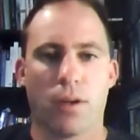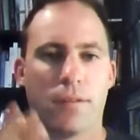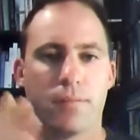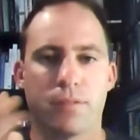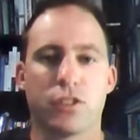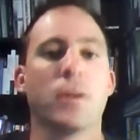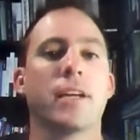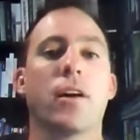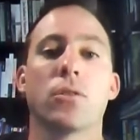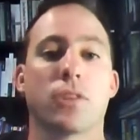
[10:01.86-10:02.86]
to
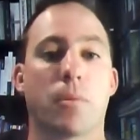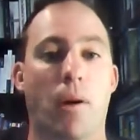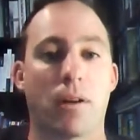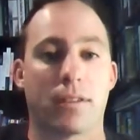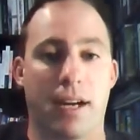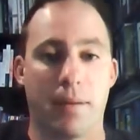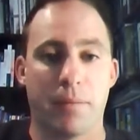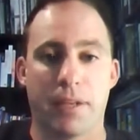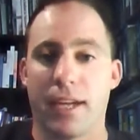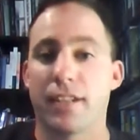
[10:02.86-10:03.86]
SUNY Ulster part-time
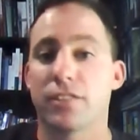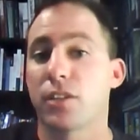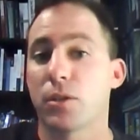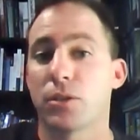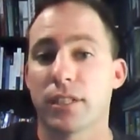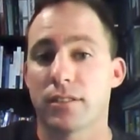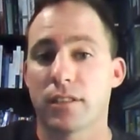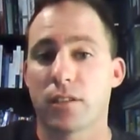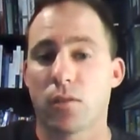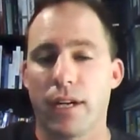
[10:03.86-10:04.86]
to get an associate's
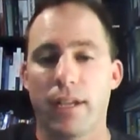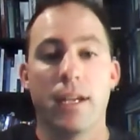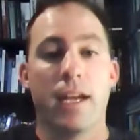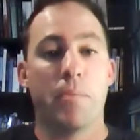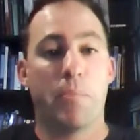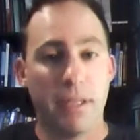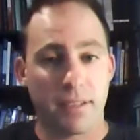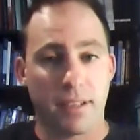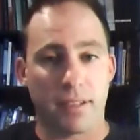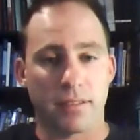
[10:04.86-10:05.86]
degree in
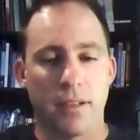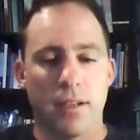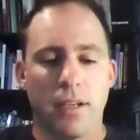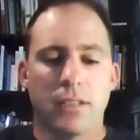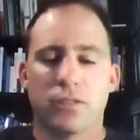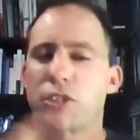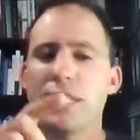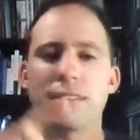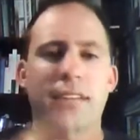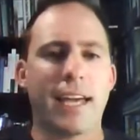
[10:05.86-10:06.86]
business. So
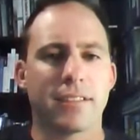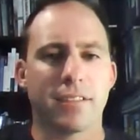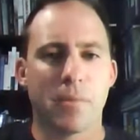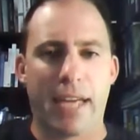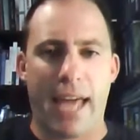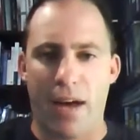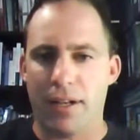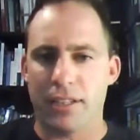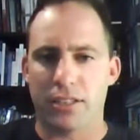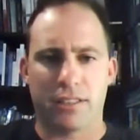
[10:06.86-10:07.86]
she's taken some
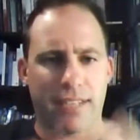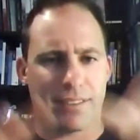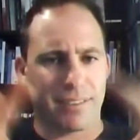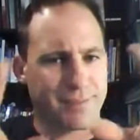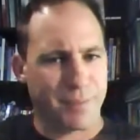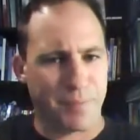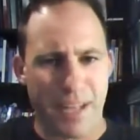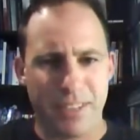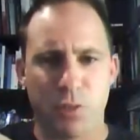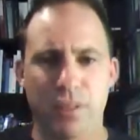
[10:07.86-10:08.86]
accounting, she's taken some
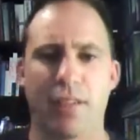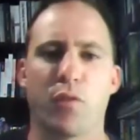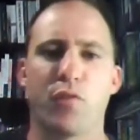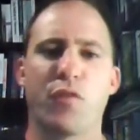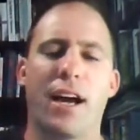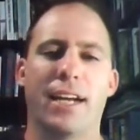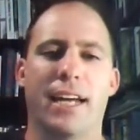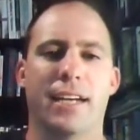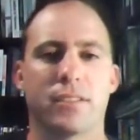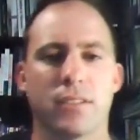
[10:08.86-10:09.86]
entry-level
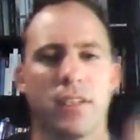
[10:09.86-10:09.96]
finance,